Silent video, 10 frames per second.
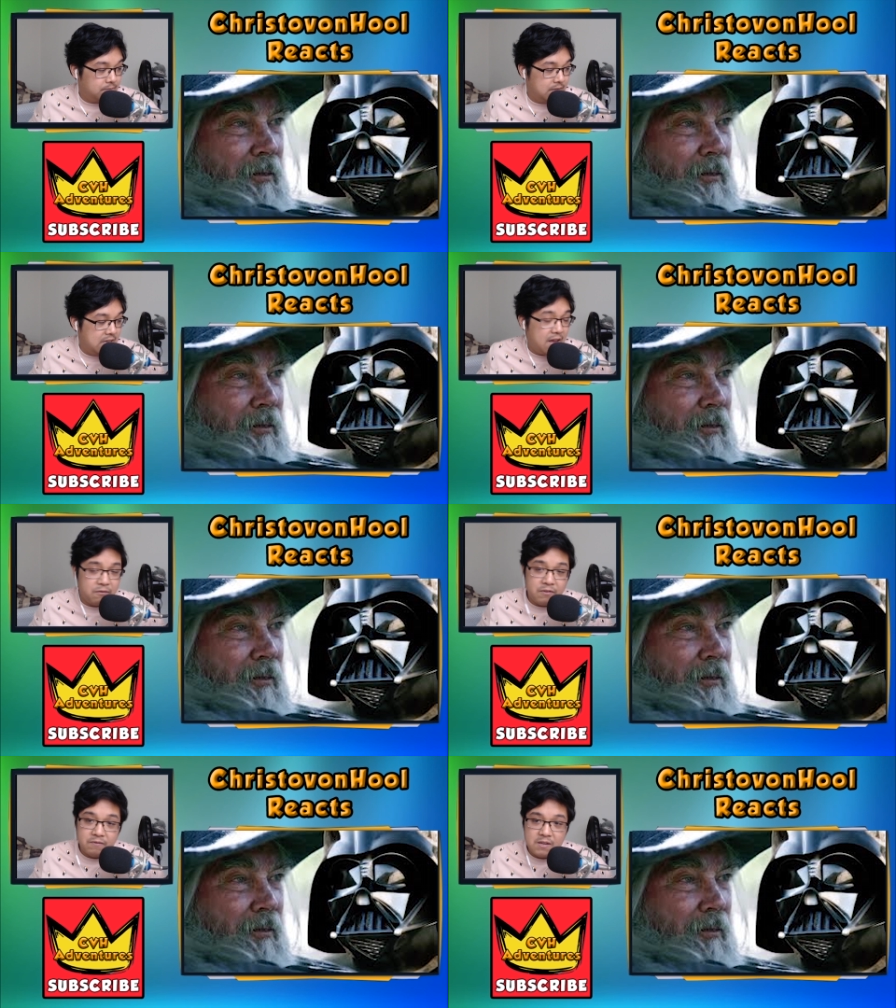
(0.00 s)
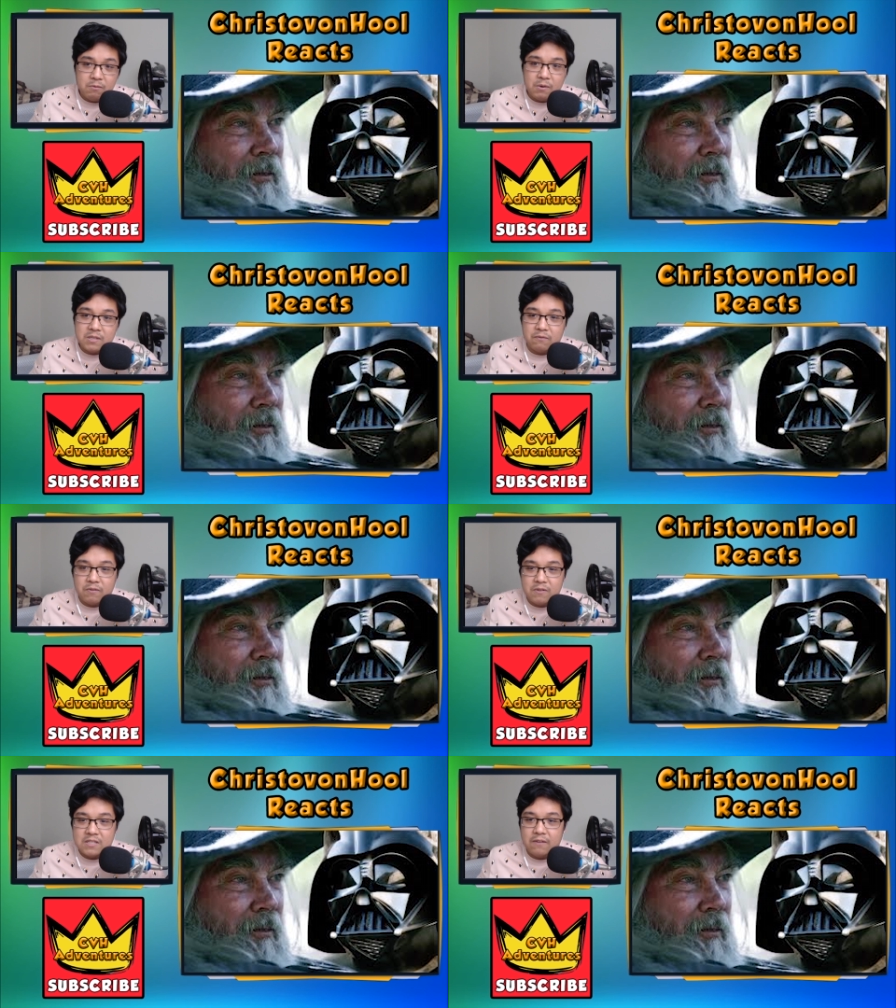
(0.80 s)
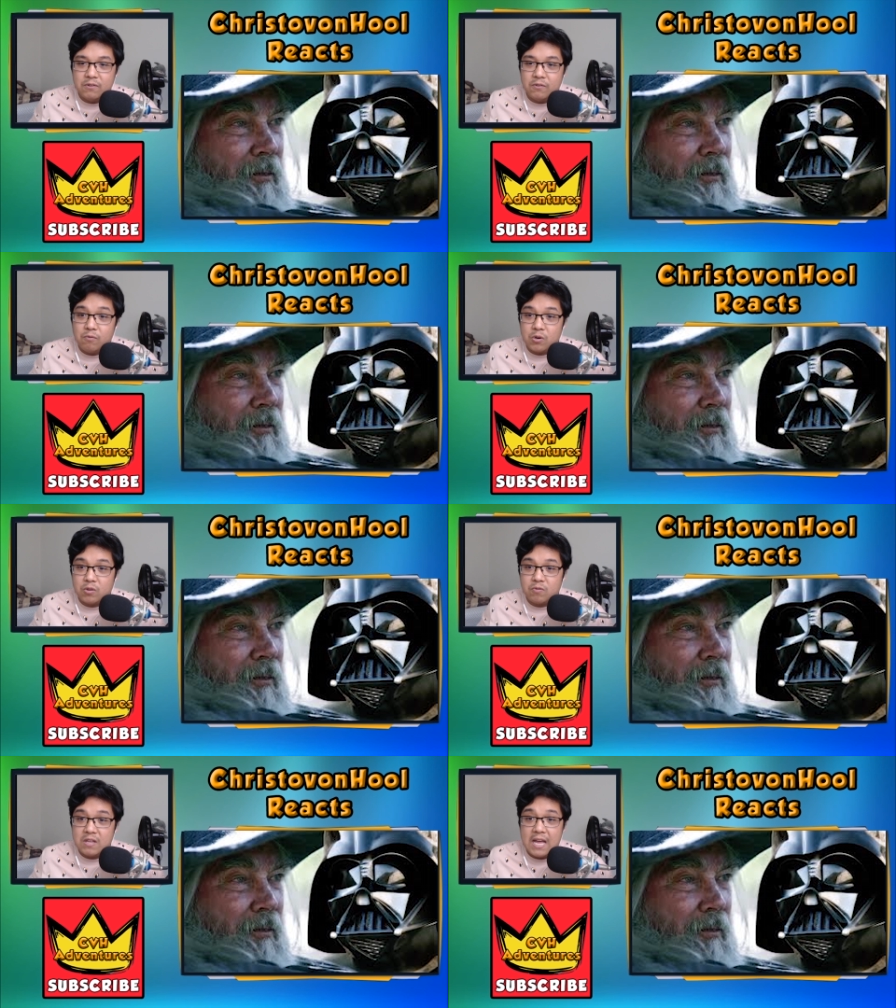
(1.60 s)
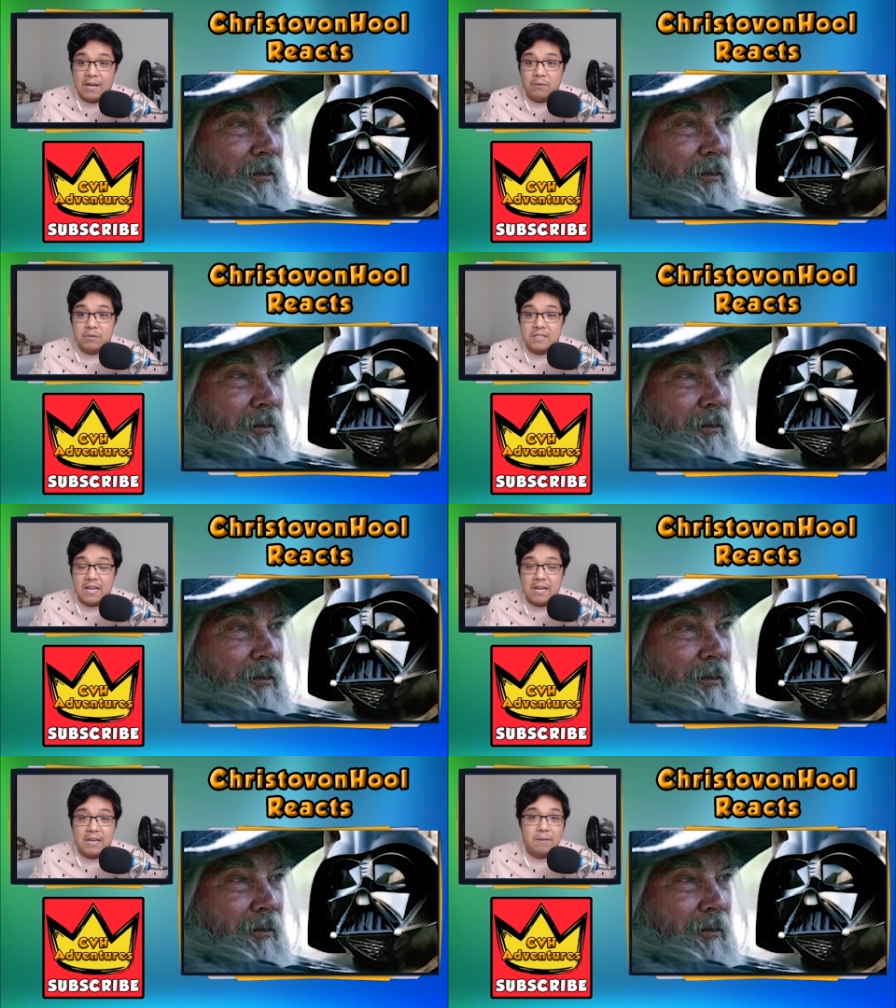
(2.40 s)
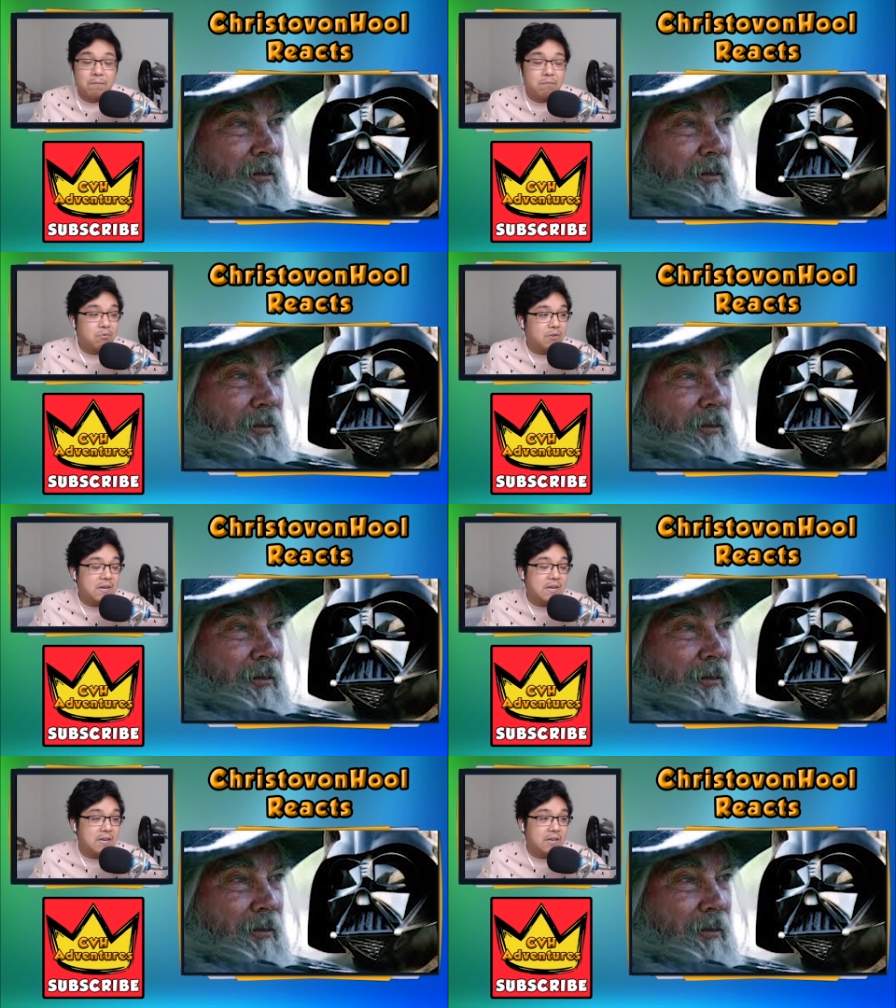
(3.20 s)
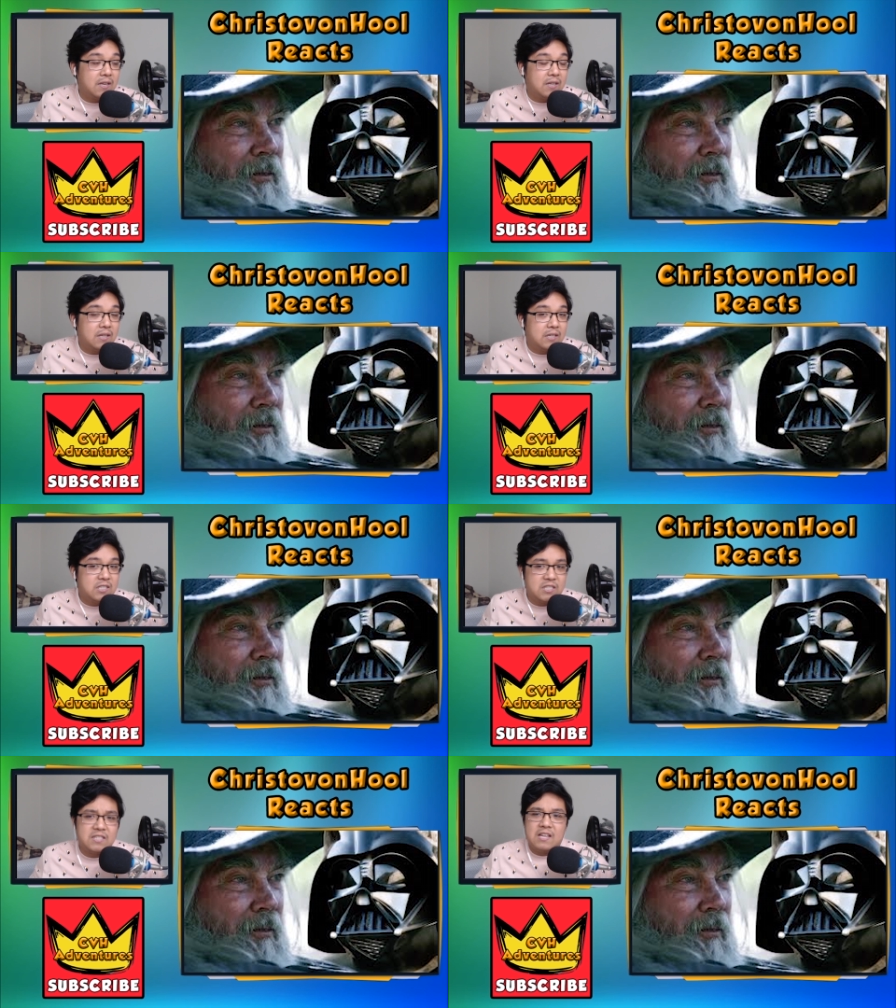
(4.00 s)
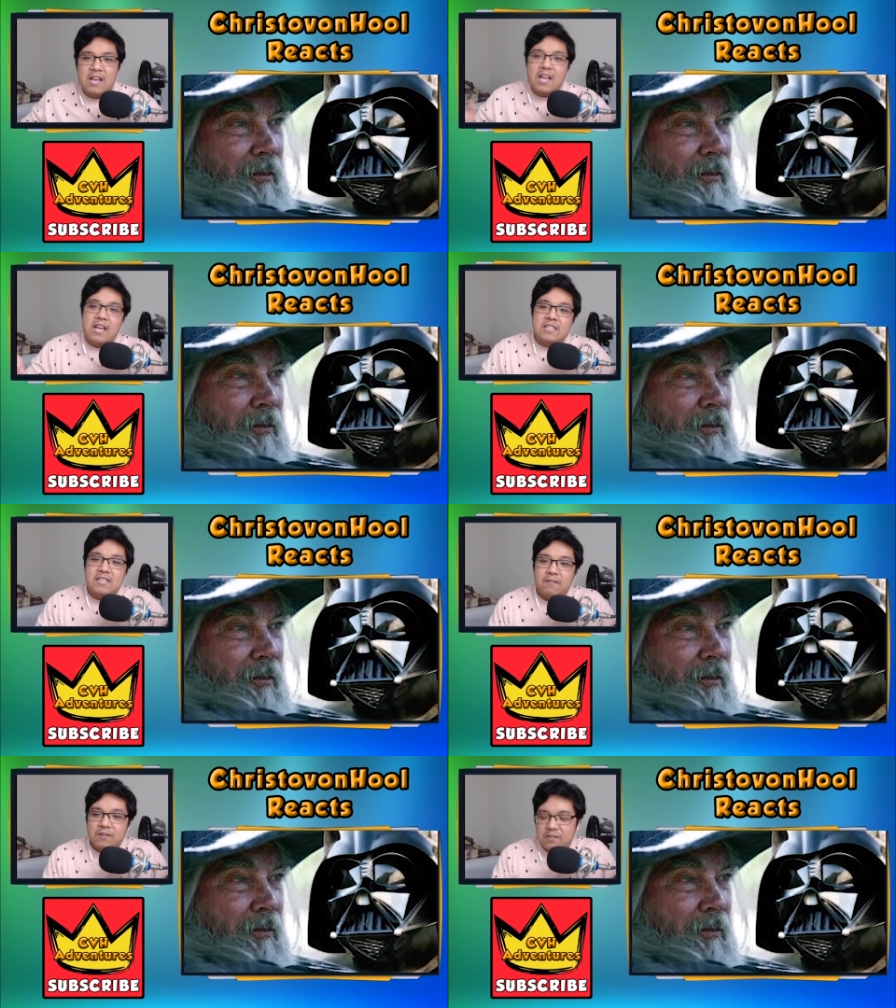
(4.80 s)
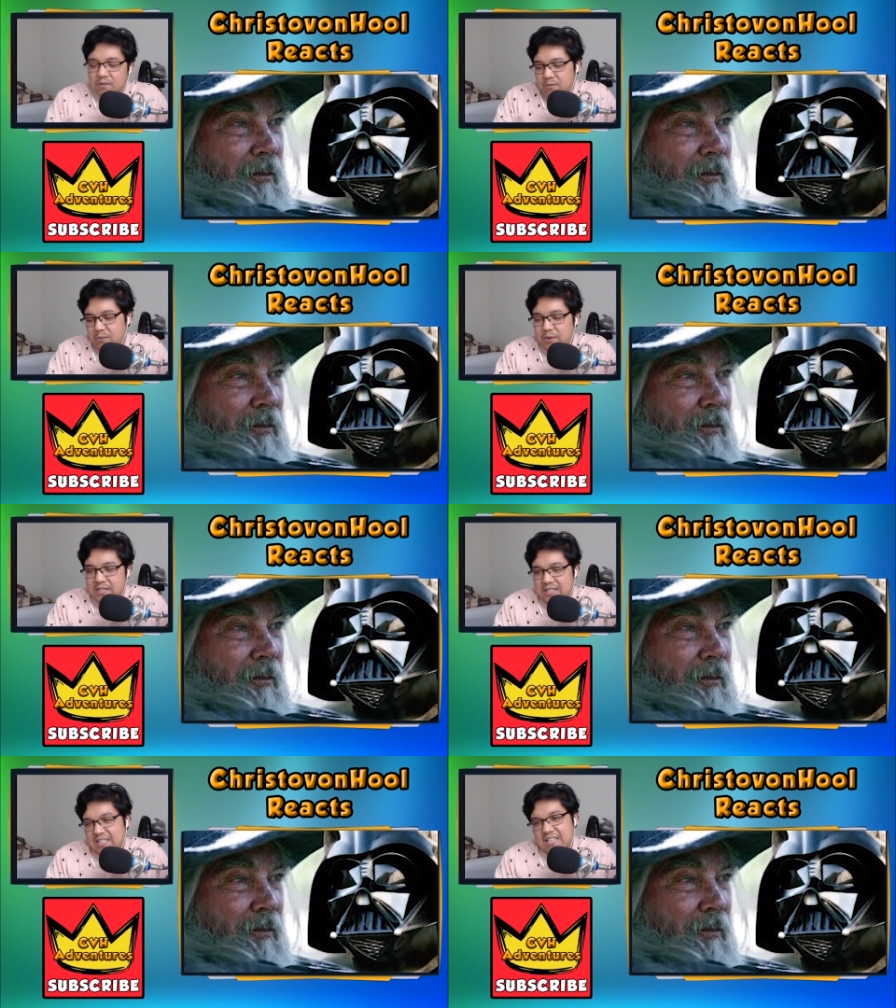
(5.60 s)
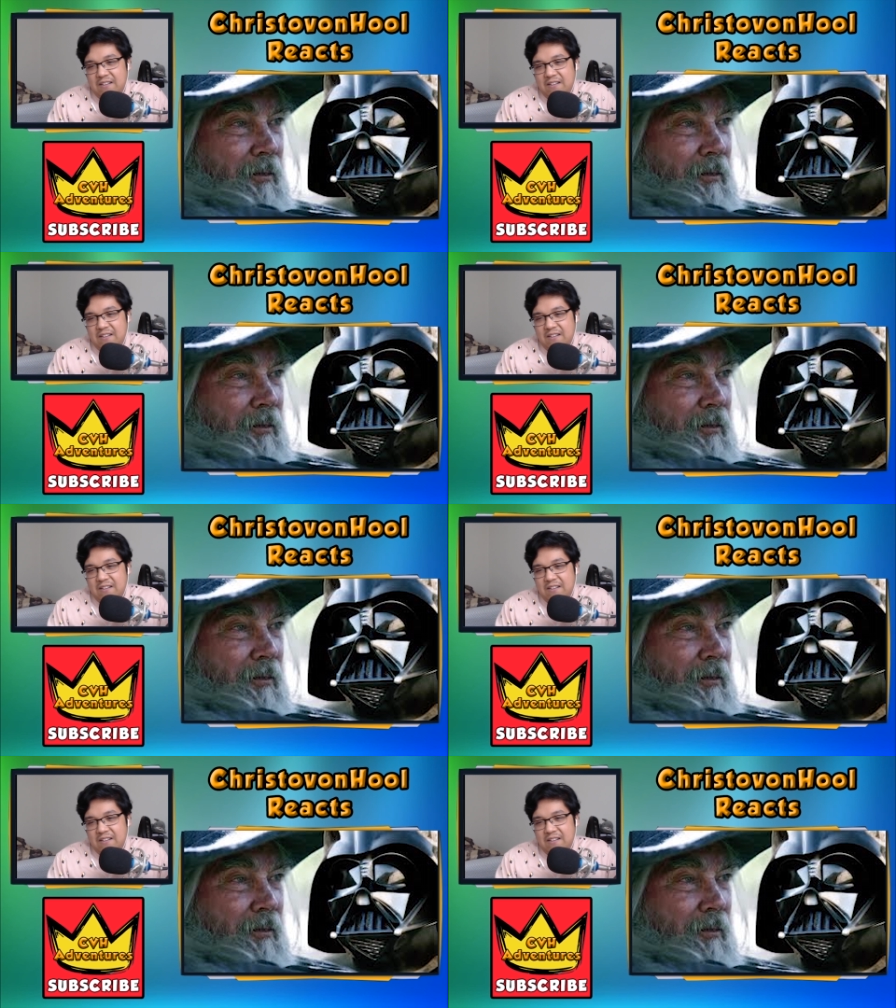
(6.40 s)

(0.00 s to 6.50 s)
yeah, 50, what was it, 57 to 43, that was a pretty, seven, what, what is it?